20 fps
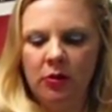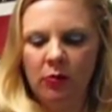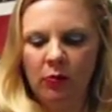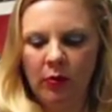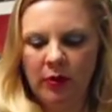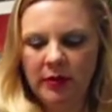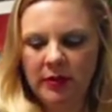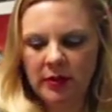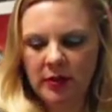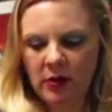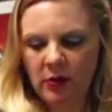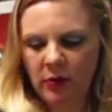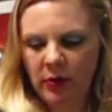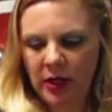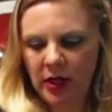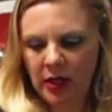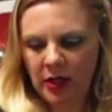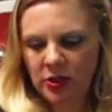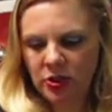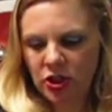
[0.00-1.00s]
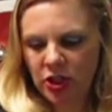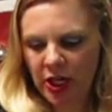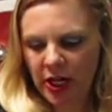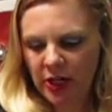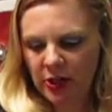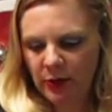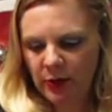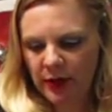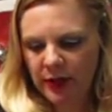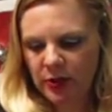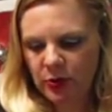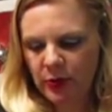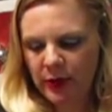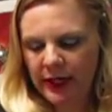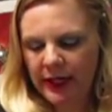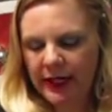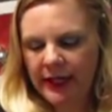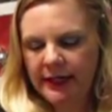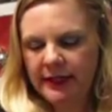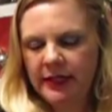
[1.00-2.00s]
What's going on January
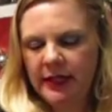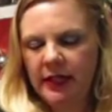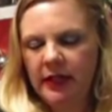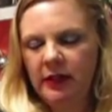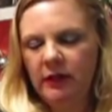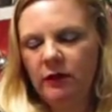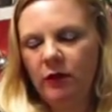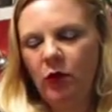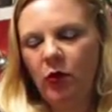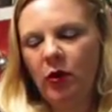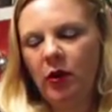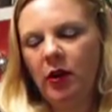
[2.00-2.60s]
2019 for